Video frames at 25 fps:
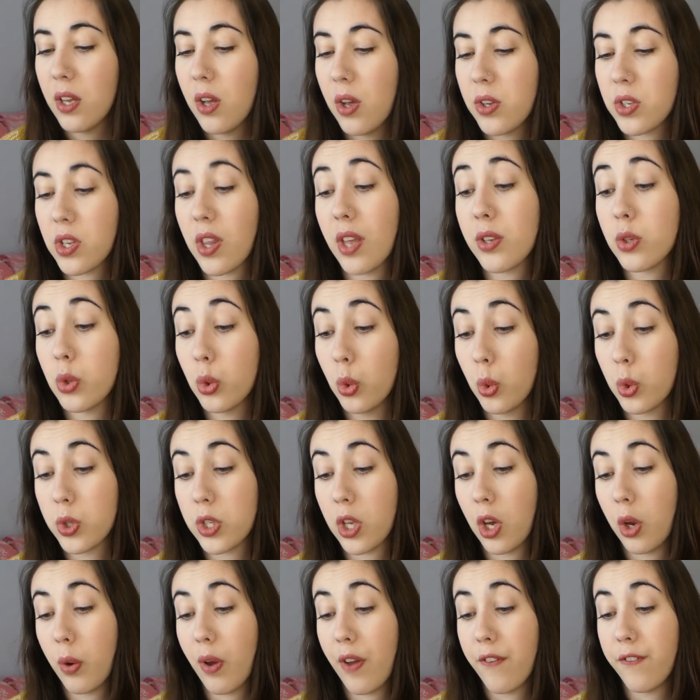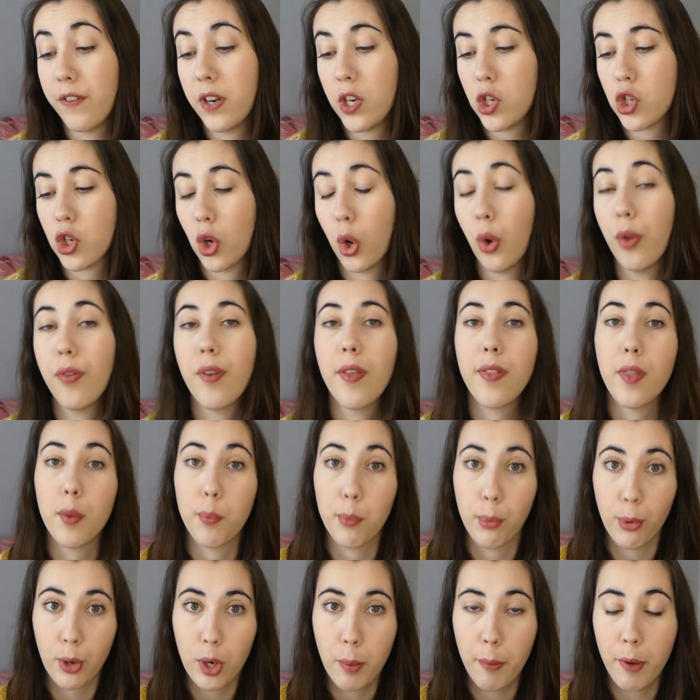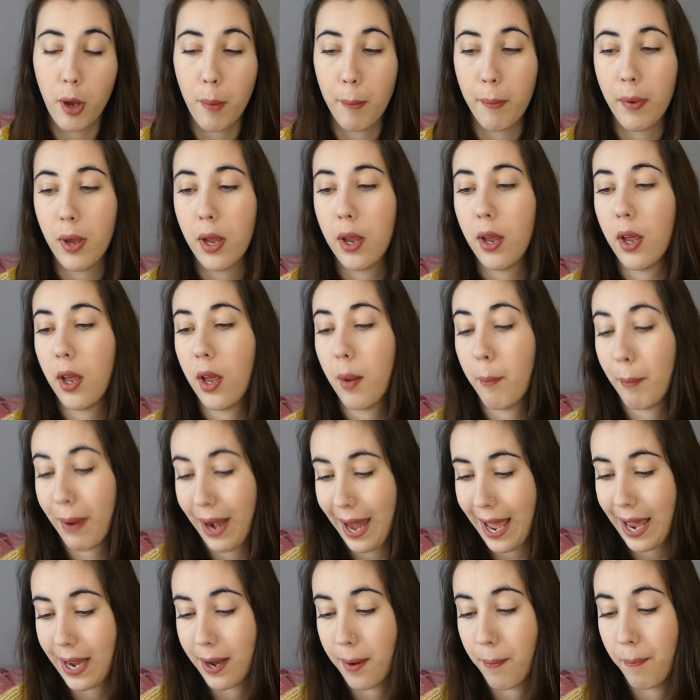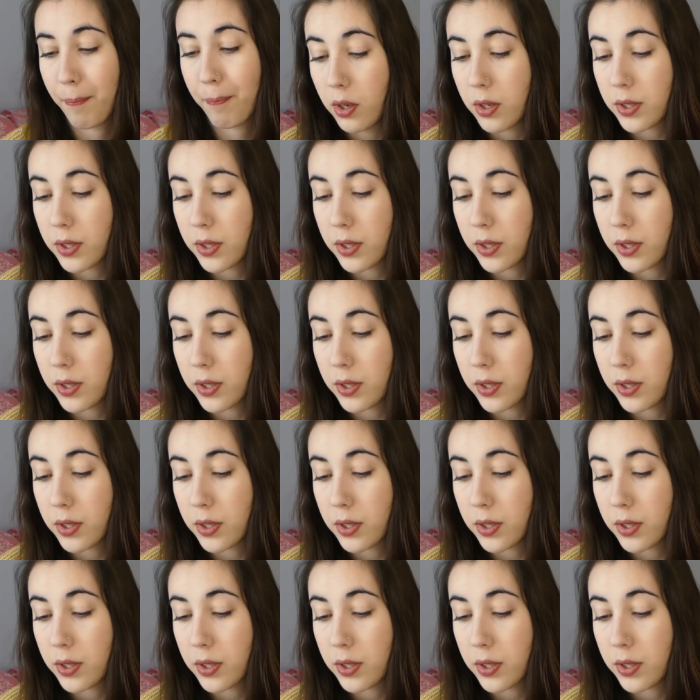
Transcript: So that's also a feature on the premium plan.